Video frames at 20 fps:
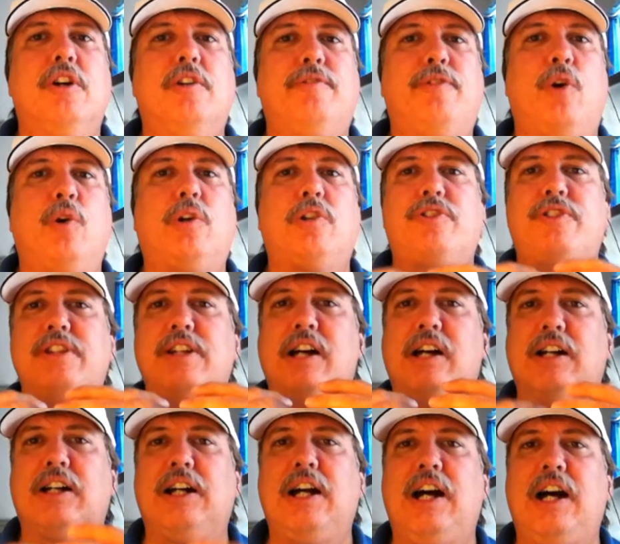focusing
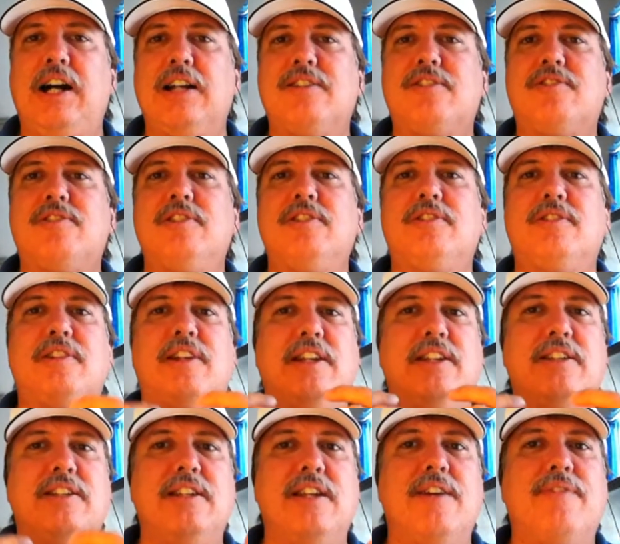on constant
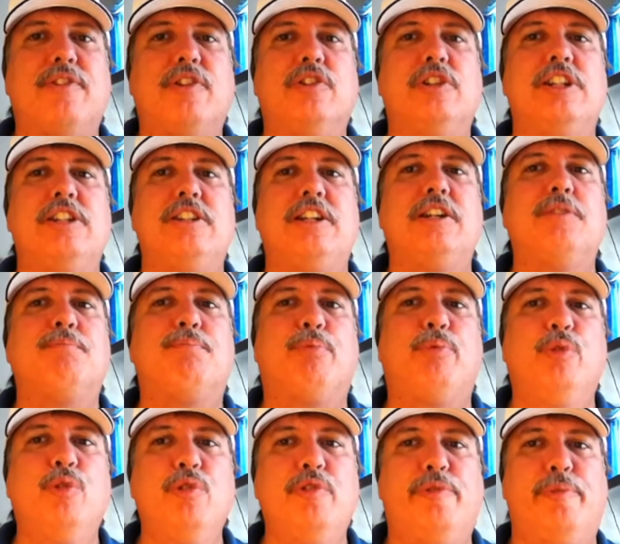and never-ending
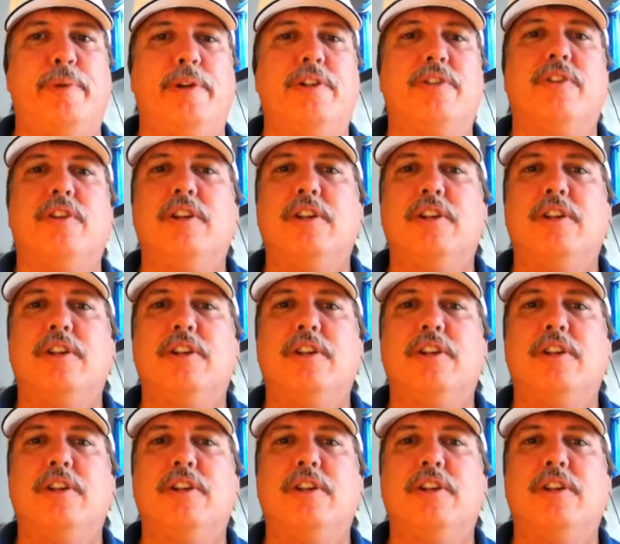improvement,